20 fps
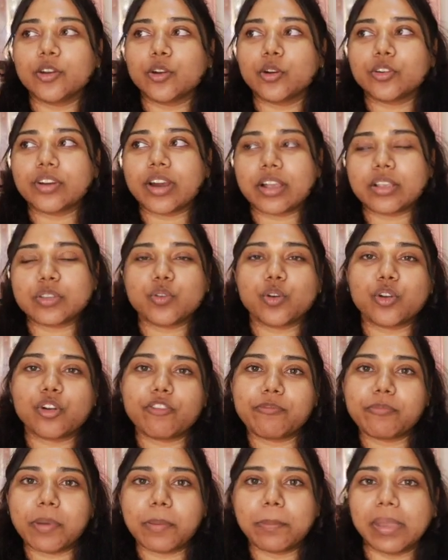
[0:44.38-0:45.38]
transfer
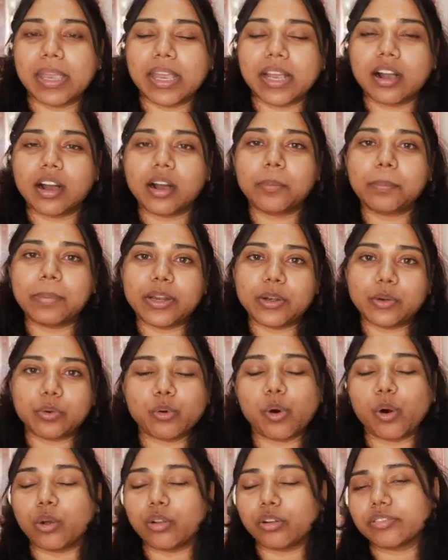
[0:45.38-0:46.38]
off my makeup and do
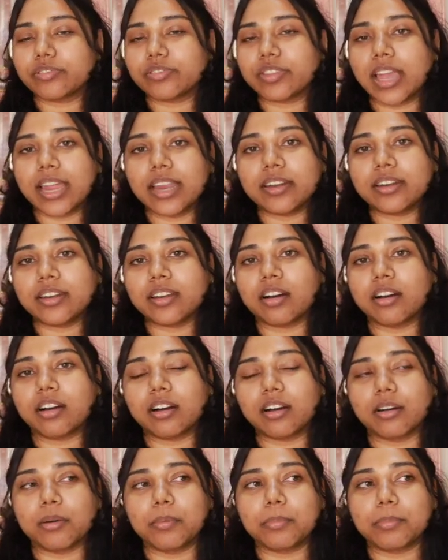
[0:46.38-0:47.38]
all of that
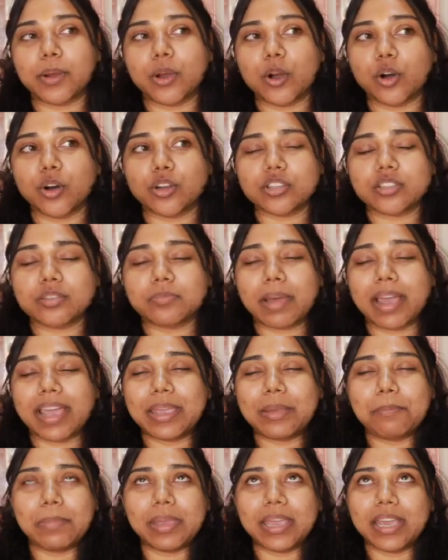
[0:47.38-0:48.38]
because
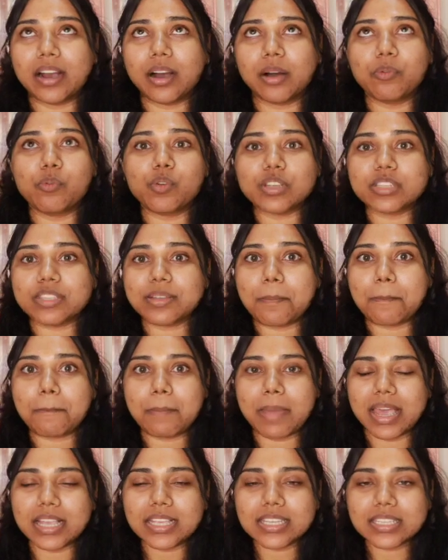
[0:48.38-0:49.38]
my makeup was a
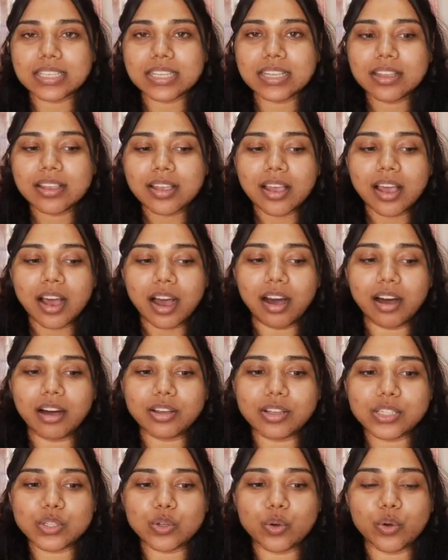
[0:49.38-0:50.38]
mess.
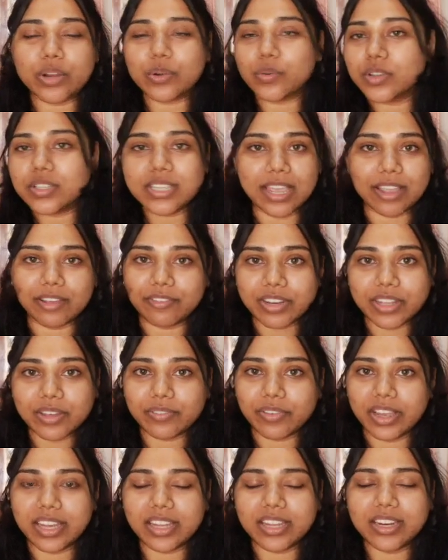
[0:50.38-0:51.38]
So it was
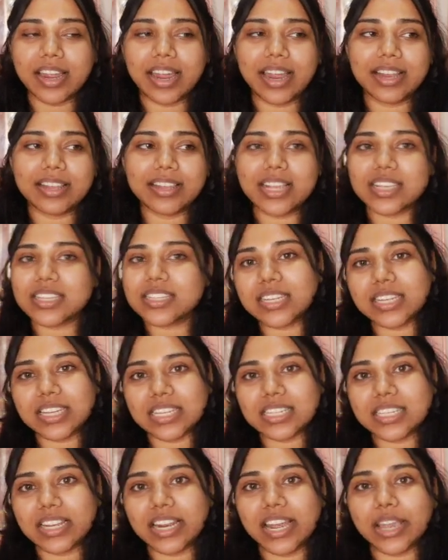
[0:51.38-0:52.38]
everywhere, and that's the
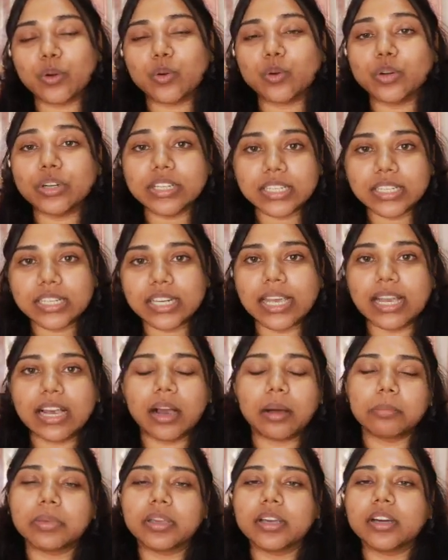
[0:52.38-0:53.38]
reason I couldn't like
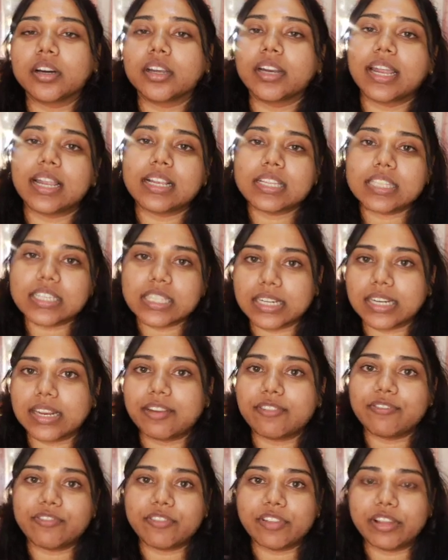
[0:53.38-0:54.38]
come here and sit
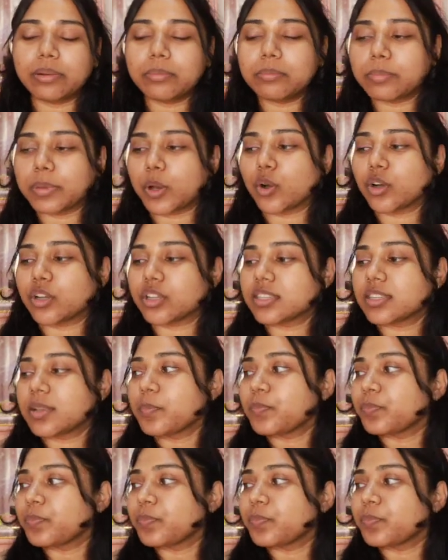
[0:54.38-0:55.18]
and film, because